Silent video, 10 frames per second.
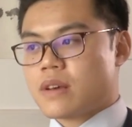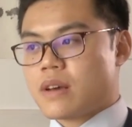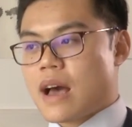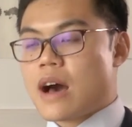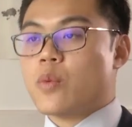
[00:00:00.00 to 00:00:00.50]

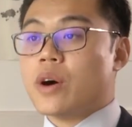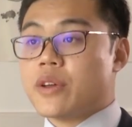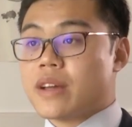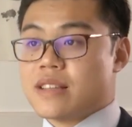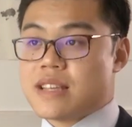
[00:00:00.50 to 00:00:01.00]
how well you
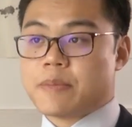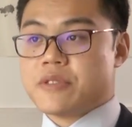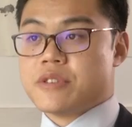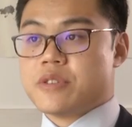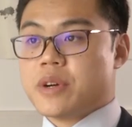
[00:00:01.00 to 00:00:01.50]
can adapt to
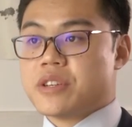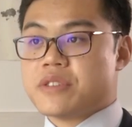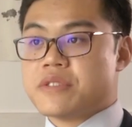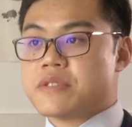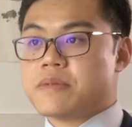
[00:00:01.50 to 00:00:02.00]

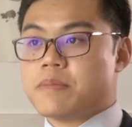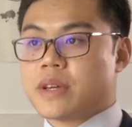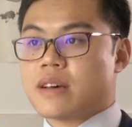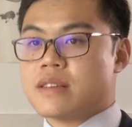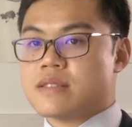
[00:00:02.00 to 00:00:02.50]
situations,
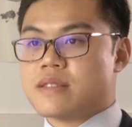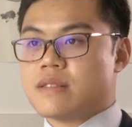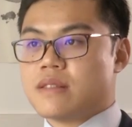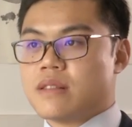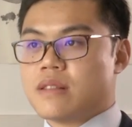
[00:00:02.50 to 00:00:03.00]
because
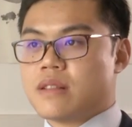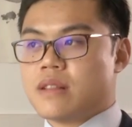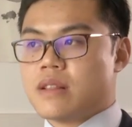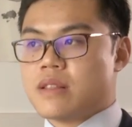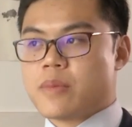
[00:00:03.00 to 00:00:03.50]

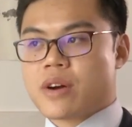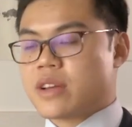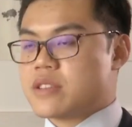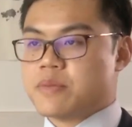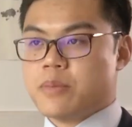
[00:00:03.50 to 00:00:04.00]
the
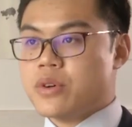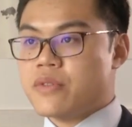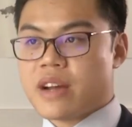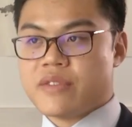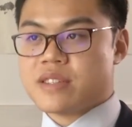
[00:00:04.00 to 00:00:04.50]
markets
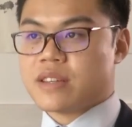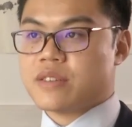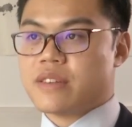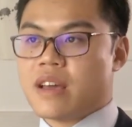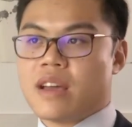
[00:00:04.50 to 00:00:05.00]
move every
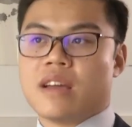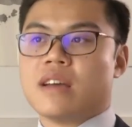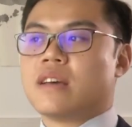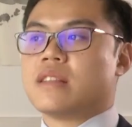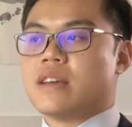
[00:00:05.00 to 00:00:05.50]
single day.
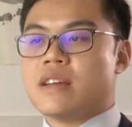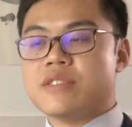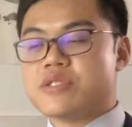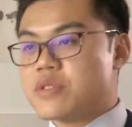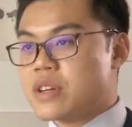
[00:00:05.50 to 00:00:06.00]
The
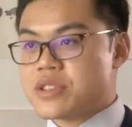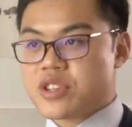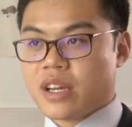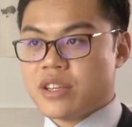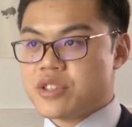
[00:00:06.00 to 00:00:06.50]
industry is
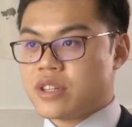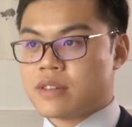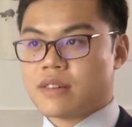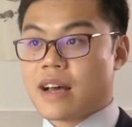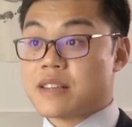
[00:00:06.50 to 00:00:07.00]

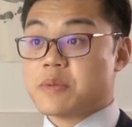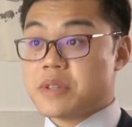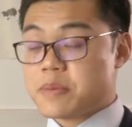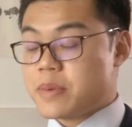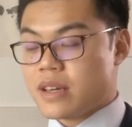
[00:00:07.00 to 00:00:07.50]
changing as we
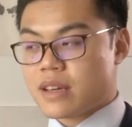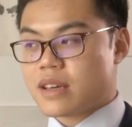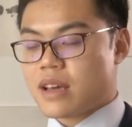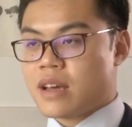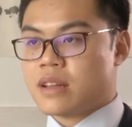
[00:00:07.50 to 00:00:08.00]

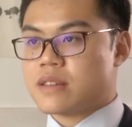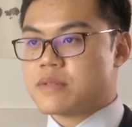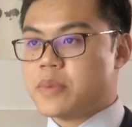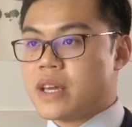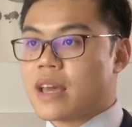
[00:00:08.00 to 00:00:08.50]
speak, and
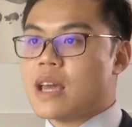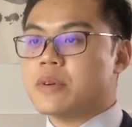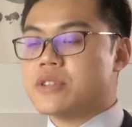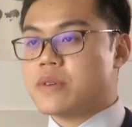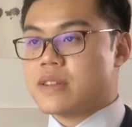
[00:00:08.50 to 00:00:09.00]
being
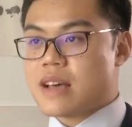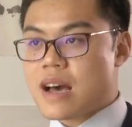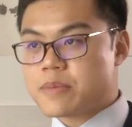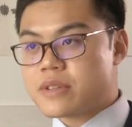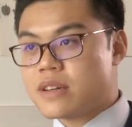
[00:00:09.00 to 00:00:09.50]
able to
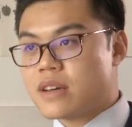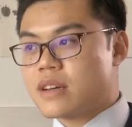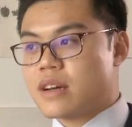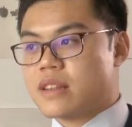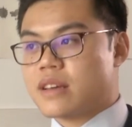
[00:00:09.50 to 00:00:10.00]
adapt,
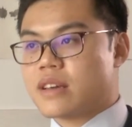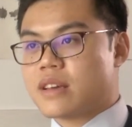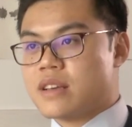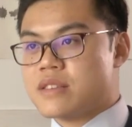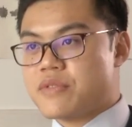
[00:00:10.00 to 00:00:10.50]
I think,
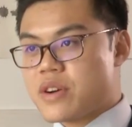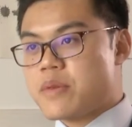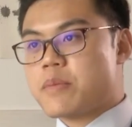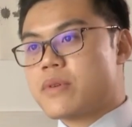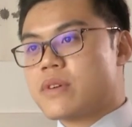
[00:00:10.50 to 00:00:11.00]
is very
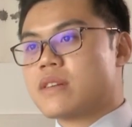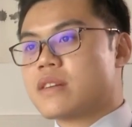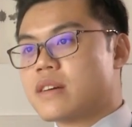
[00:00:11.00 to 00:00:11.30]
important.